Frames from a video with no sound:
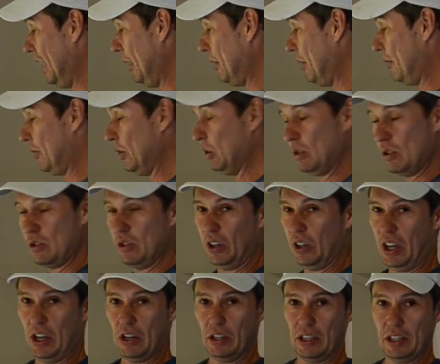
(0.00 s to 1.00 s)
It filters not
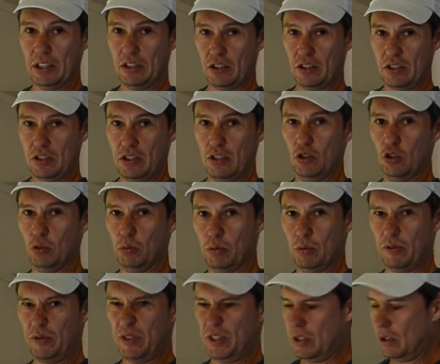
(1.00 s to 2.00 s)
only just the normal
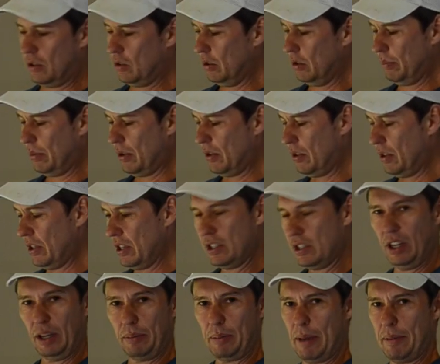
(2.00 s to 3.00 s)
physical impurities,
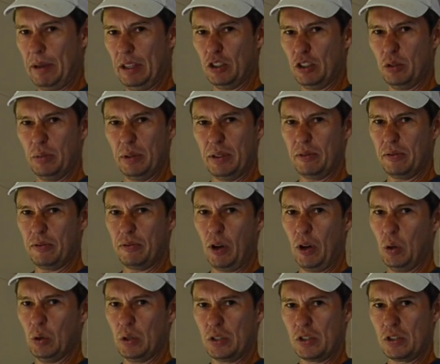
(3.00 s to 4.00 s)
like maybe a little bit of
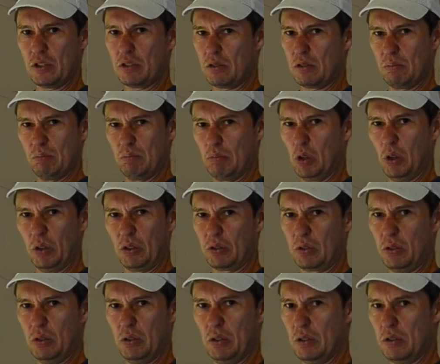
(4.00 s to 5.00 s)
foliage has got
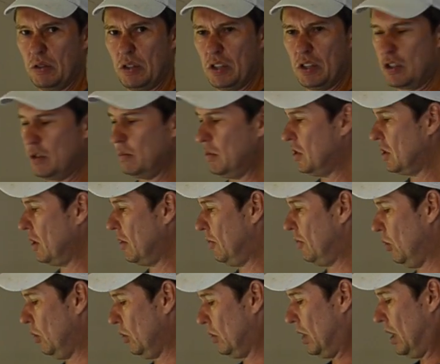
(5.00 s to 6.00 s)
through the system and so
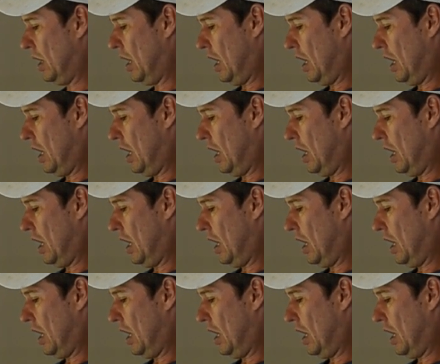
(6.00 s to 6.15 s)
forth.